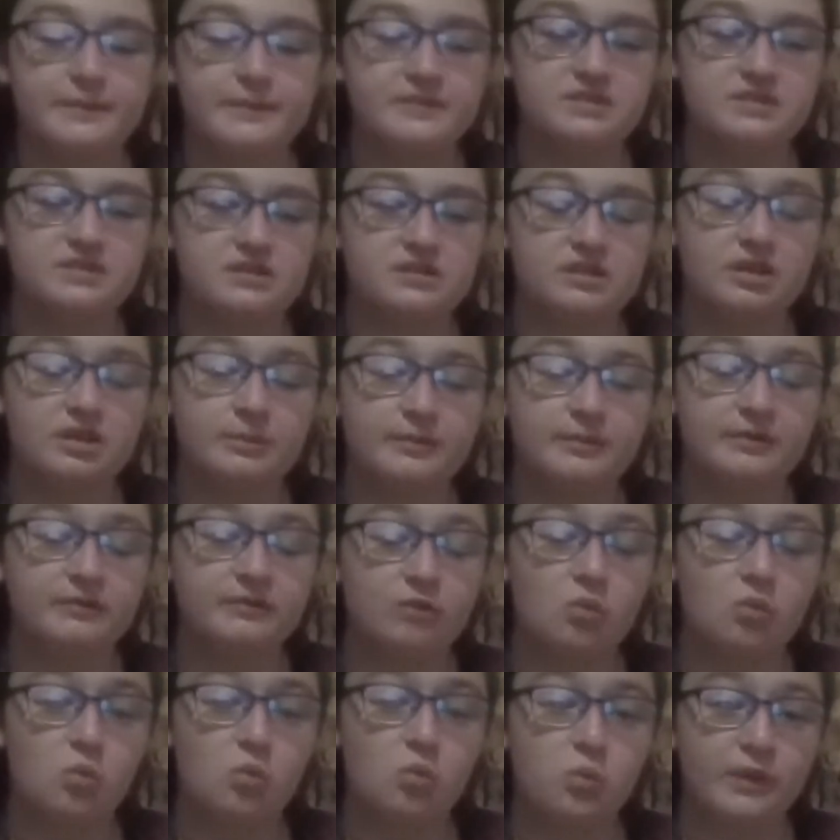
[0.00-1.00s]
a little bit of
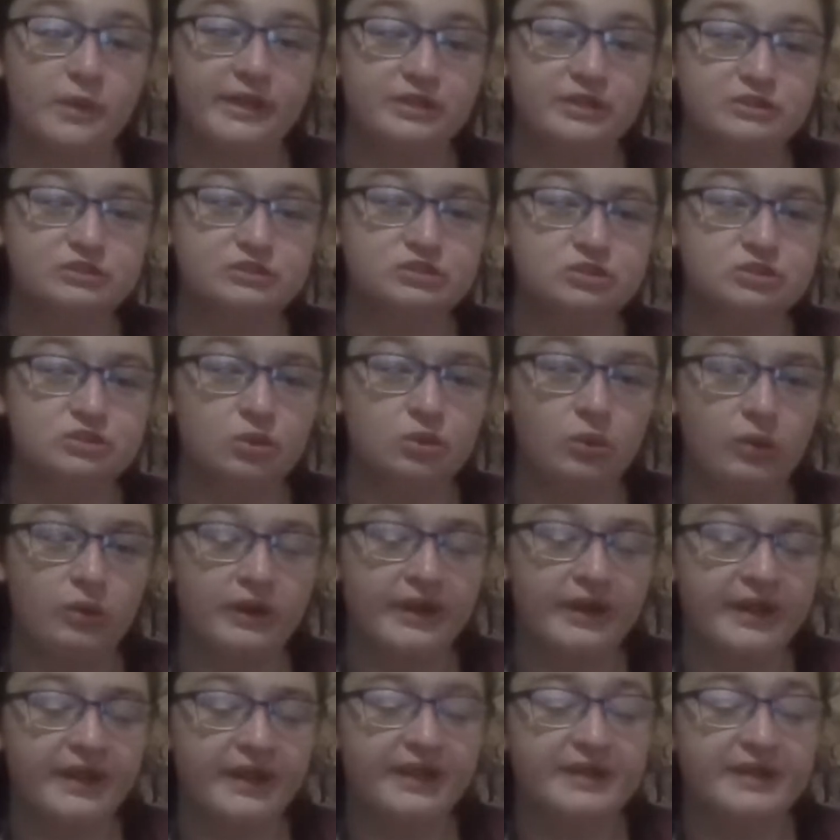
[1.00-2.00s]
a weird
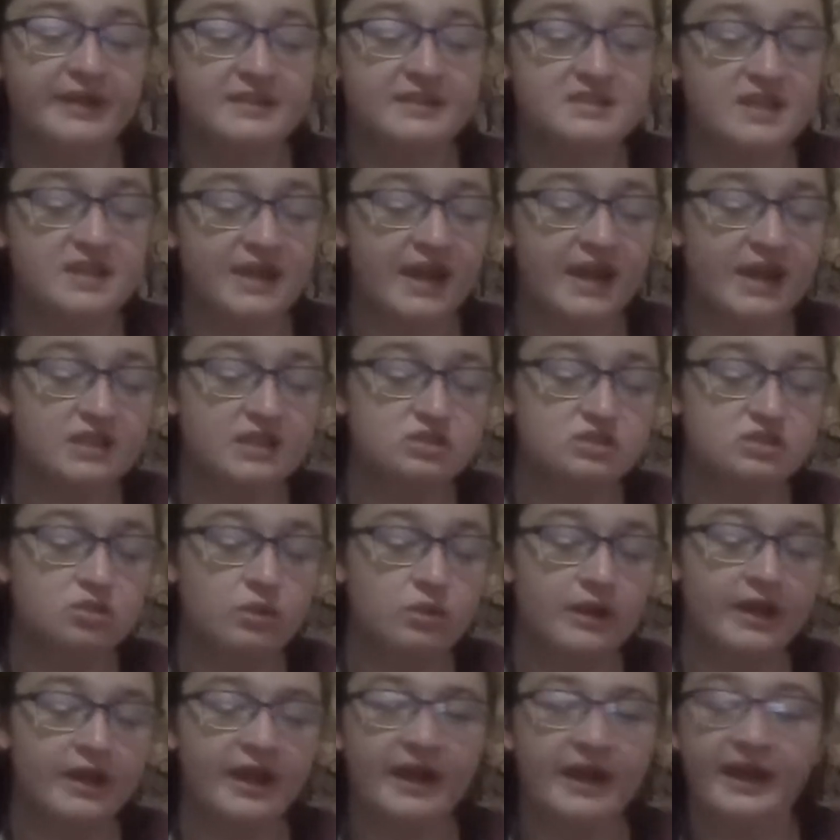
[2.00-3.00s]
toy. It is a cat
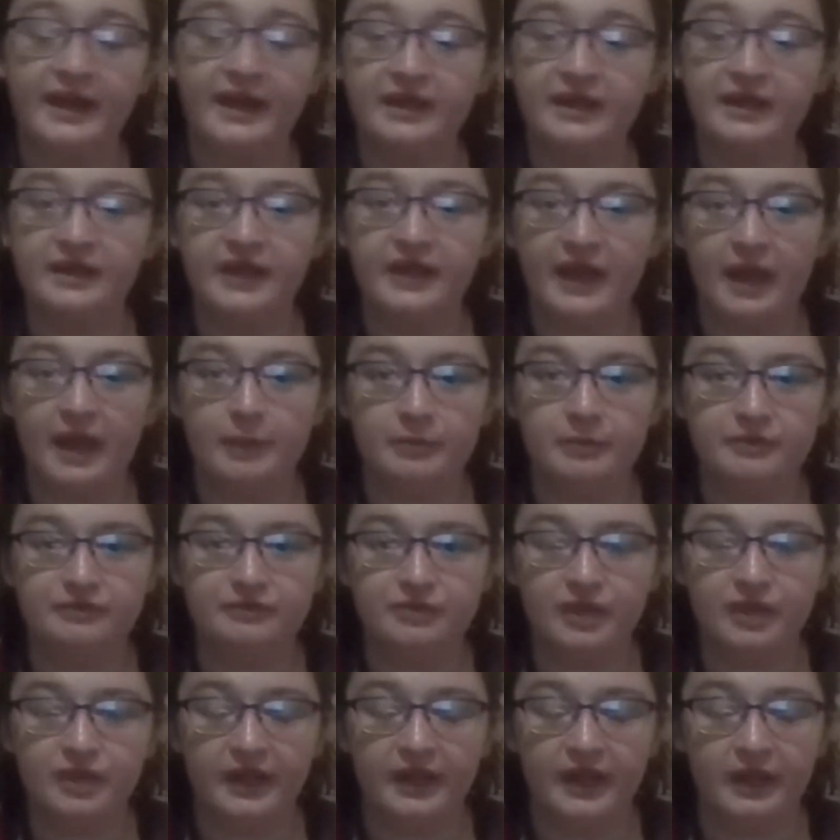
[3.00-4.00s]
toy. I had a cat
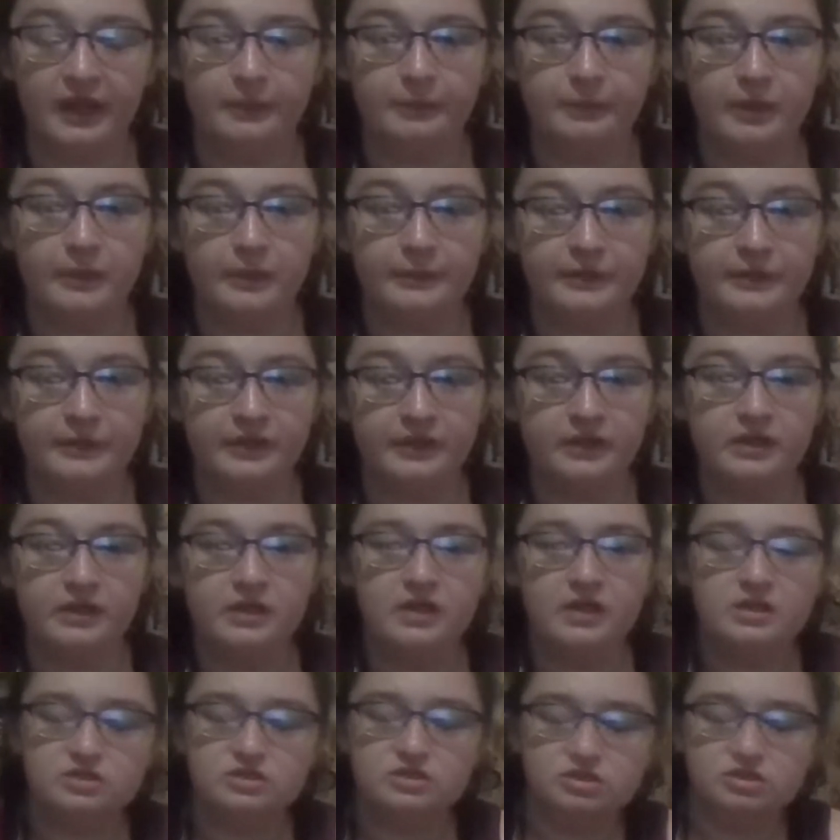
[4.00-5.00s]
before I got a puppy,
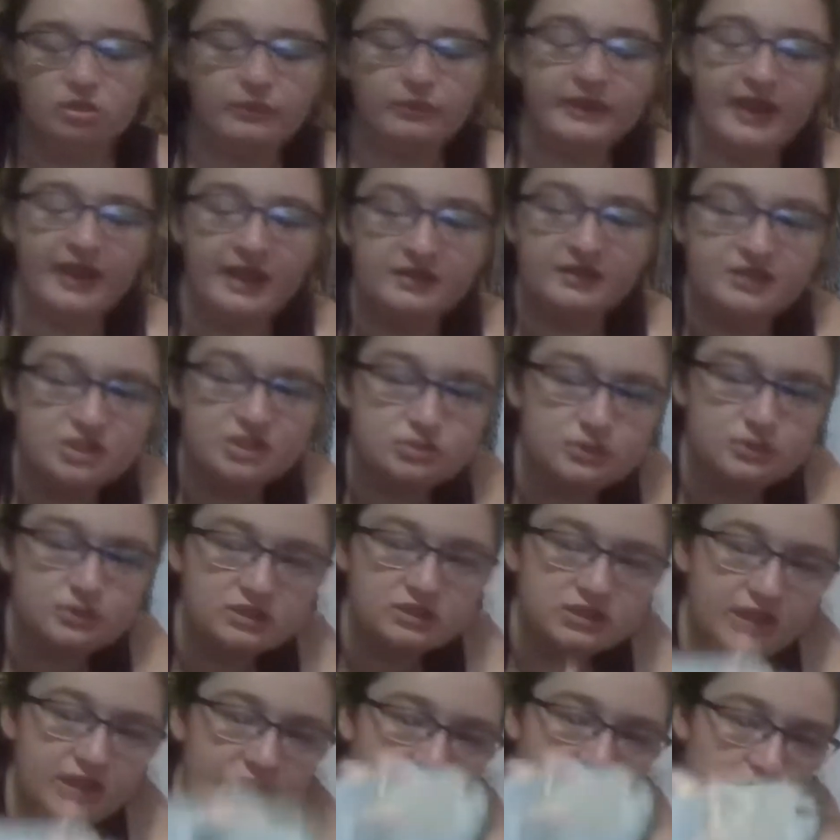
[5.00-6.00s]
so we had this one
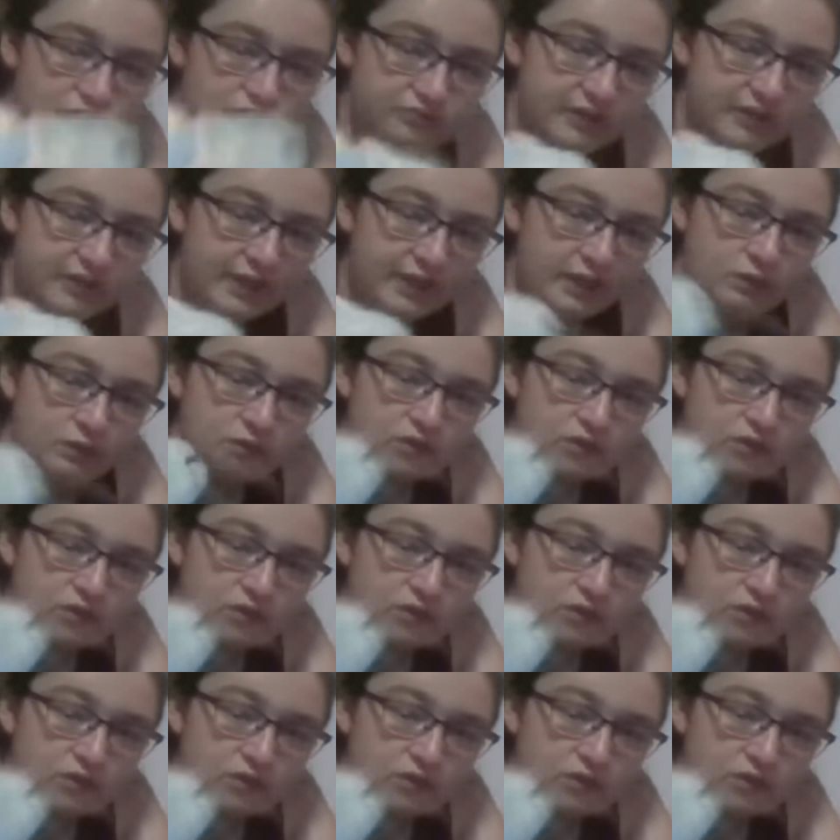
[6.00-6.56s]
laying around.